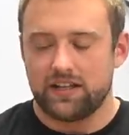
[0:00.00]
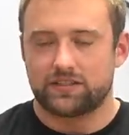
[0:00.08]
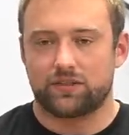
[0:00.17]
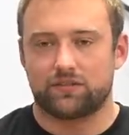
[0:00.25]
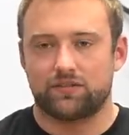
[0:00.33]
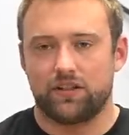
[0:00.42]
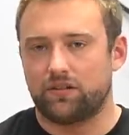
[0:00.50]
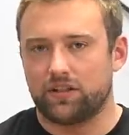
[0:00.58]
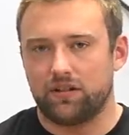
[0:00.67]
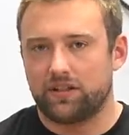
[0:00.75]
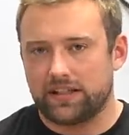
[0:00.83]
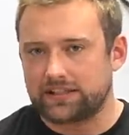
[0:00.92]
So you can
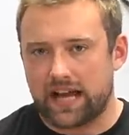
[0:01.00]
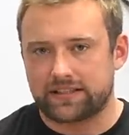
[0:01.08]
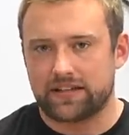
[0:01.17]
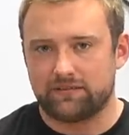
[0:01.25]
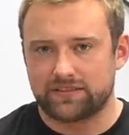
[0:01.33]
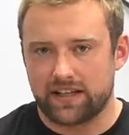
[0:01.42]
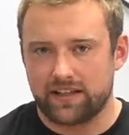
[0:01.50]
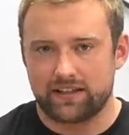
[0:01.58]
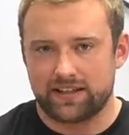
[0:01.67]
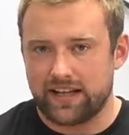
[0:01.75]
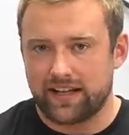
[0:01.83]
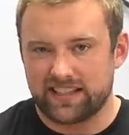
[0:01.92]
do the exact same
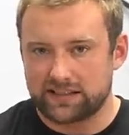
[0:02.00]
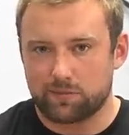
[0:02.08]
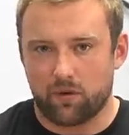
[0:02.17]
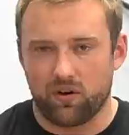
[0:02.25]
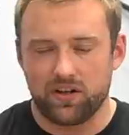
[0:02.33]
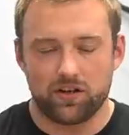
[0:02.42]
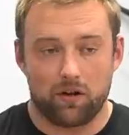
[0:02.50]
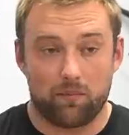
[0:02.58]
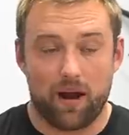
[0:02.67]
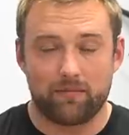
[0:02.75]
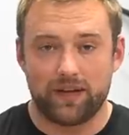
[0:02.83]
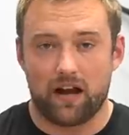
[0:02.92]
thing in sport. You're
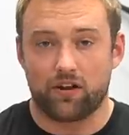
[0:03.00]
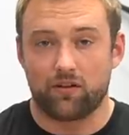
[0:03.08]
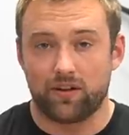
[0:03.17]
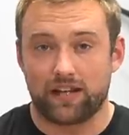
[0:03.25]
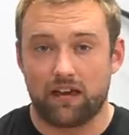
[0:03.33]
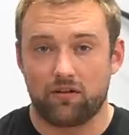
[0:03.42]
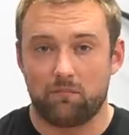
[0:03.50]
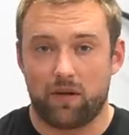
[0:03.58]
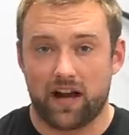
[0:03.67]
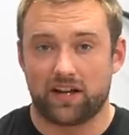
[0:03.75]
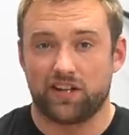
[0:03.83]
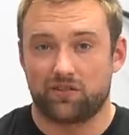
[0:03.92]
probably not going to have a
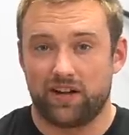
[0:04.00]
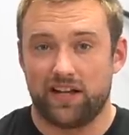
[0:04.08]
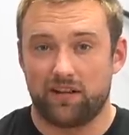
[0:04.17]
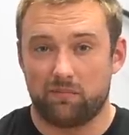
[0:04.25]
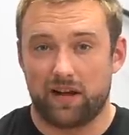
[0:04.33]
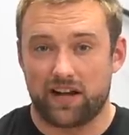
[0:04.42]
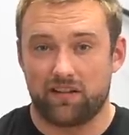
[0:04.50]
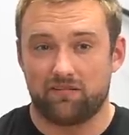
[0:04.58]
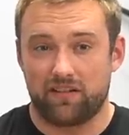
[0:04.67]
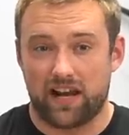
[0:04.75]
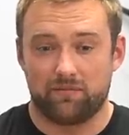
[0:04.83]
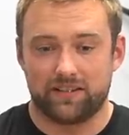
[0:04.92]
monetary
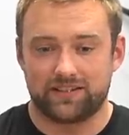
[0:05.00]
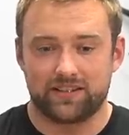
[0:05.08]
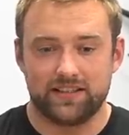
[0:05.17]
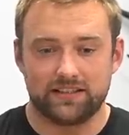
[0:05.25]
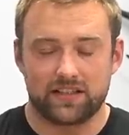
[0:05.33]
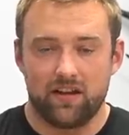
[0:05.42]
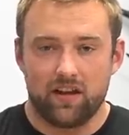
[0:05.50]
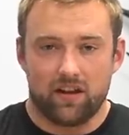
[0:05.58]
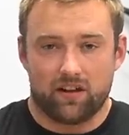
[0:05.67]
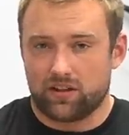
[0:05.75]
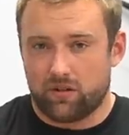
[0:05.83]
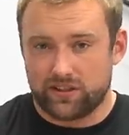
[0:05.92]
competitive element to this,
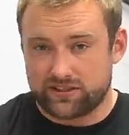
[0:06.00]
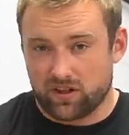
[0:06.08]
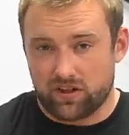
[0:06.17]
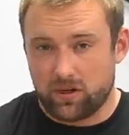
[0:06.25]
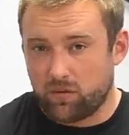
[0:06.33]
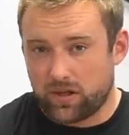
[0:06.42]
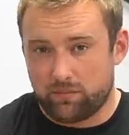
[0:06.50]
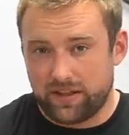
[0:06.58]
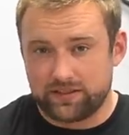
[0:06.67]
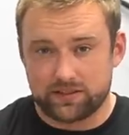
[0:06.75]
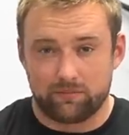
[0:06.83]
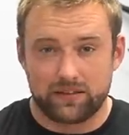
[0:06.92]
although it certainly would have
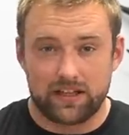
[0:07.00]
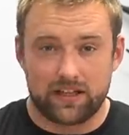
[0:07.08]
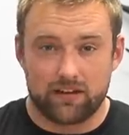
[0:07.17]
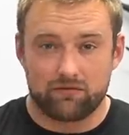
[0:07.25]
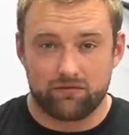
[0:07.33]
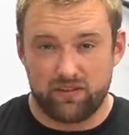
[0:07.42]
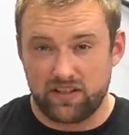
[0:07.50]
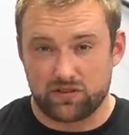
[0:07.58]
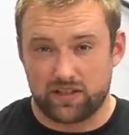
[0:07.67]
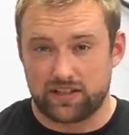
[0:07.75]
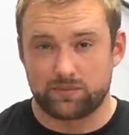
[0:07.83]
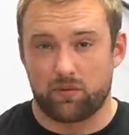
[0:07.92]
been something that
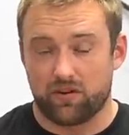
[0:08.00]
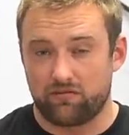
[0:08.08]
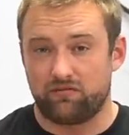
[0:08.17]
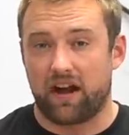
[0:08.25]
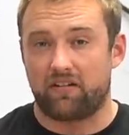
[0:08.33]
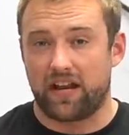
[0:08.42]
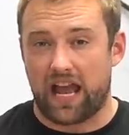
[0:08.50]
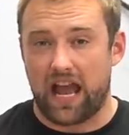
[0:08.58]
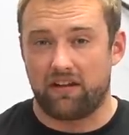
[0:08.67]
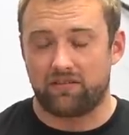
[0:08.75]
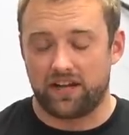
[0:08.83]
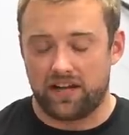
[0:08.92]
featured in sport very
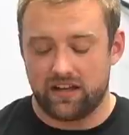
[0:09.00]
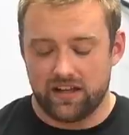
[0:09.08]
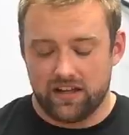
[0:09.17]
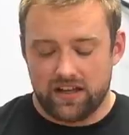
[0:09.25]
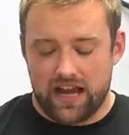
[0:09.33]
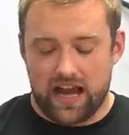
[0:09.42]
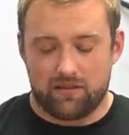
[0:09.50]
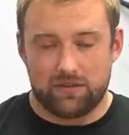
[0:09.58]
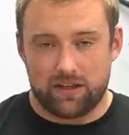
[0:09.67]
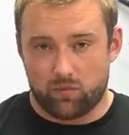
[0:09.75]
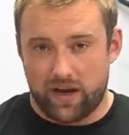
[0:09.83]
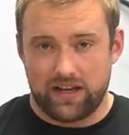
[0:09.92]
heavily um,
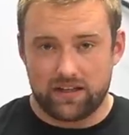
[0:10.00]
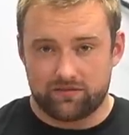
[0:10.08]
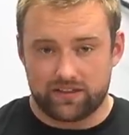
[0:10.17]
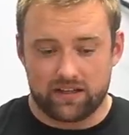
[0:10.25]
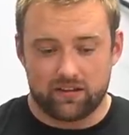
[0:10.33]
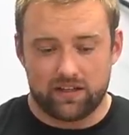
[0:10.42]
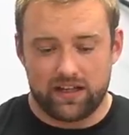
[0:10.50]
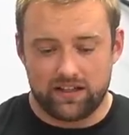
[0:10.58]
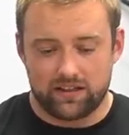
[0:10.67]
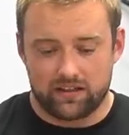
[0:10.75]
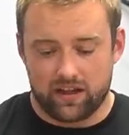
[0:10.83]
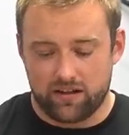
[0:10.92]
in weightlifting
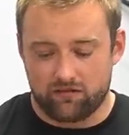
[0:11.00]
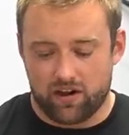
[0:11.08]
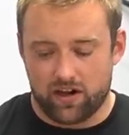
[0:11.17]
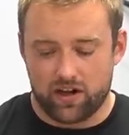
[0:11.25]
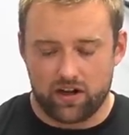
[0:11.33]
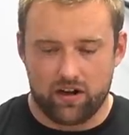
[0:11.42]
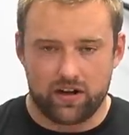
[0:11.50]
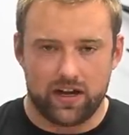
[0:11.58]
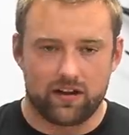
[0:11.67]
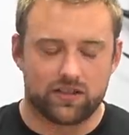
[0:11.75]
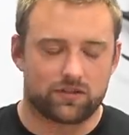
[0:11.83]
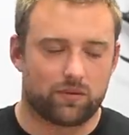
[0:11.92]
in the kind of earlier
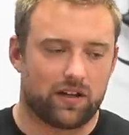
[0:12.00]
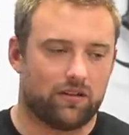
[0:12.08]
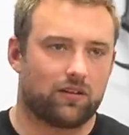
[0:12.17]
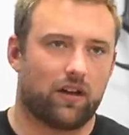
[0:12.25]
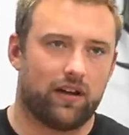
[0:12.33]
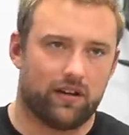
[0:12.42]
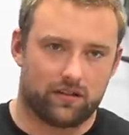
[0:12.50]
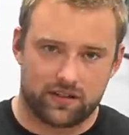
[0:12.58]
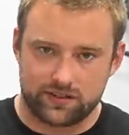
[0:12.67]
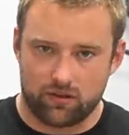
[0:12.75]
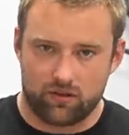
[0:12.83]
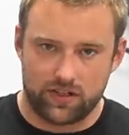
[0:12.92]
years where you would hear the
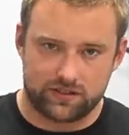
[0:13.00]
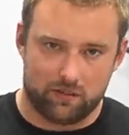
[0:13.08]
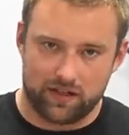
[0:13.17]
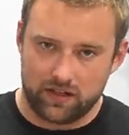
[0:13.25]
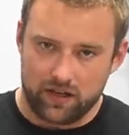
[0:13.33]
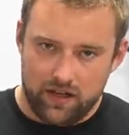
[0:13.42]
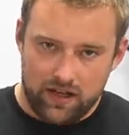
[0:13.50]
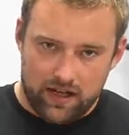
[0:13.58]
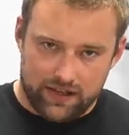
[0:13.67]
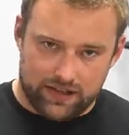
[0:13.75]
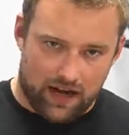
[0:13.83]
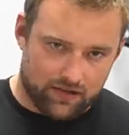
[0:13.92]
stories about
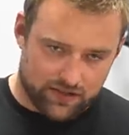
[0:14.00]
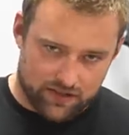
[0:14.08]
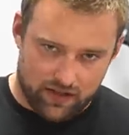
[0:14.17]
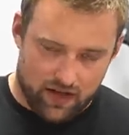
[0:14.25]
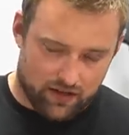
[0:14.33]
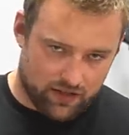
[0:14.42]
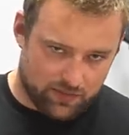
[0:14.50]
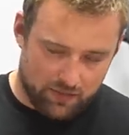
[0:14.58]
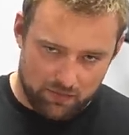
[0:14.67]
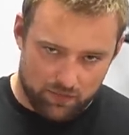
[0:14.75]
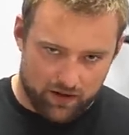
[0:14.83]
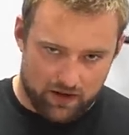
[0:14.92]
$1,000
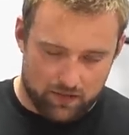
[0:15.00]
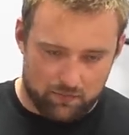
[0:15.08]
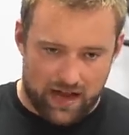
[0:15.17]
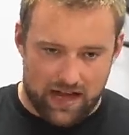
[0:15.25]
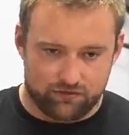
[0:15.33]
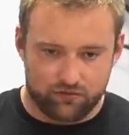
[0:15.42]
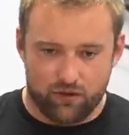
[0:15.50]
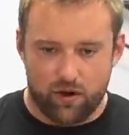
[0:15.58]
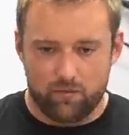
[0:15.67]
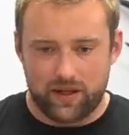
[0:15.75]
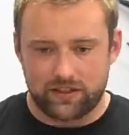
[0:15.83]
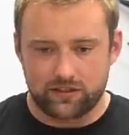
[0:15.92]
being put on a
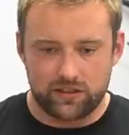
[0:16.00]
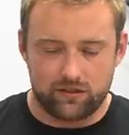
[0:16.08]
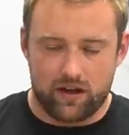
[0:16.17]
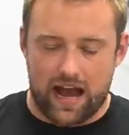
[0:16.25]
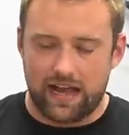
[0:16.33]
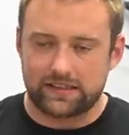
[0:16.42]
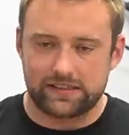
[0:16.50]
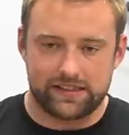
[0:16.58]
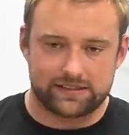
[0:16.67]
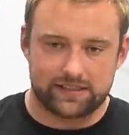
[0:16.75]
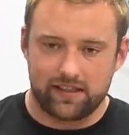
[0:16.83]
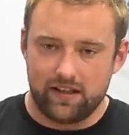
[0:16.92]
platform and two
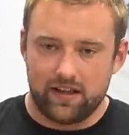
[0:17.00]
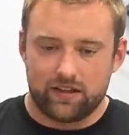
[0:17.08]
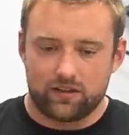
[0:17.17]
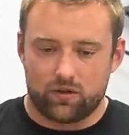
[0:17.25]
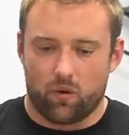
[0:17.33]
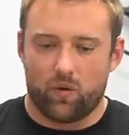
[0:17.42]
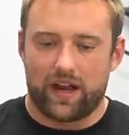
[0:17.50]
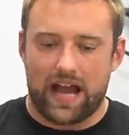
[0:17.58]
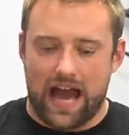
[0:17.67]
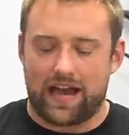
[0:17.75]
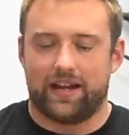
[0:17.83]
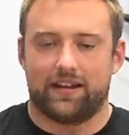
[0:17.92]
athletes going
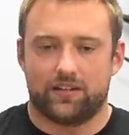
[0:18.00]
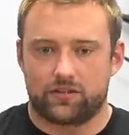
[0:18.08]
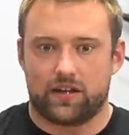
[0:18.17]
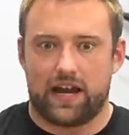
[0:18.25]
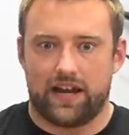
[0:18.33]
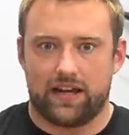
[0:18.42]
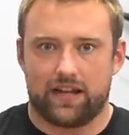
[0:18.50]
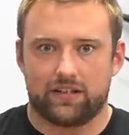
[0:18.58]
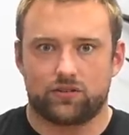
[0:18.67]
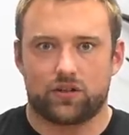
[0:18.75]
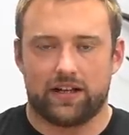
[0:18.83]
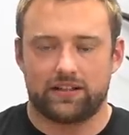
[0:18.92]
at it in training,
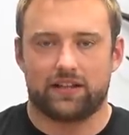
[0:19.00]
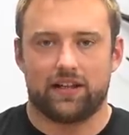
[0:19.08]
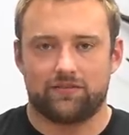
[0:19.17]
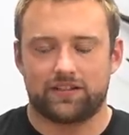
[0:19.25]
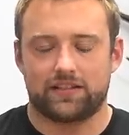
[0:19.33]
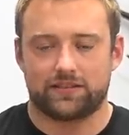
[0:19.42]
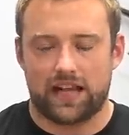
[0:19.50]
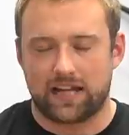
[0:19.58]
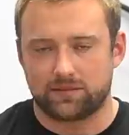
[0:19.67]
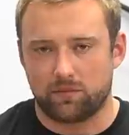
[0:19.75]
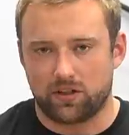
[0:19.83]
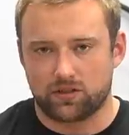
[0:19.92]
trying to lift as,
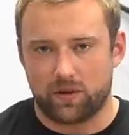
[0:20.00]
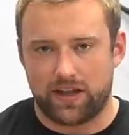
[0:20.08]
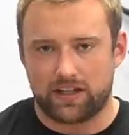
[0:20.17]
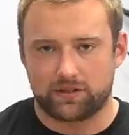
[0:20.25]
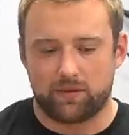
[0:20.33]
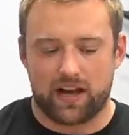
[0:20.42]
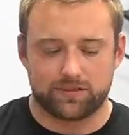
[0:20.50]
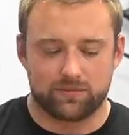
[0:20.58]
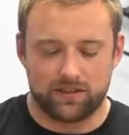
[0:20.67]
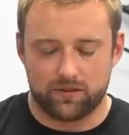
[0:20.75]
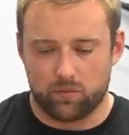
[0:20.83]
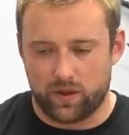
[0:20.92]
as much weight as
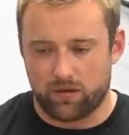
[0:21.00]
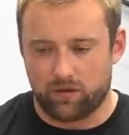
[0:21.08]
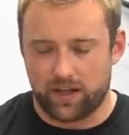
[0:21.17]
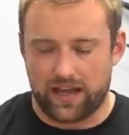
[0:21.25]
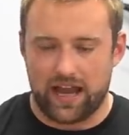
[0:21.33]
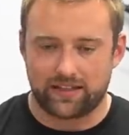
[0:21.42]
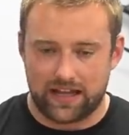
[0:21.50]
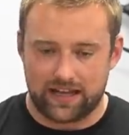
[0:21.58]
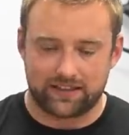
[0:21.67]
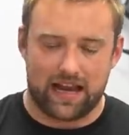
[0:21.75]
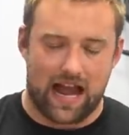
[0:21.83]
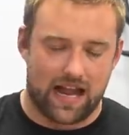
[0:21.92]
possible, and the winner would get
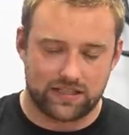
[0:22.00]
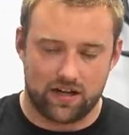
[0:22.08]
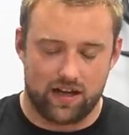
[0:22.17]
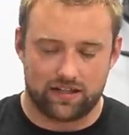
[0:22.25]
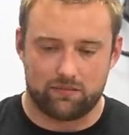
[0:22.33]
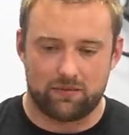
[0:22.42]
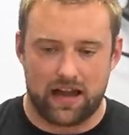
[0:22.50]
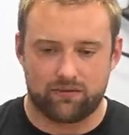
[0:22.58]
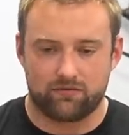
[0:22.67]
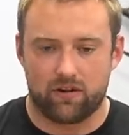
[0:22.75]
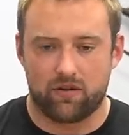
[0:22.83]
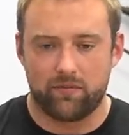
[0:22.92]
that cash on the
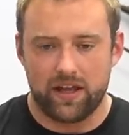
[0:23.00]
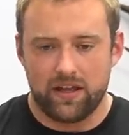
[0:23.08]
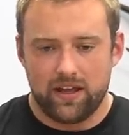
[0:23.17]
platform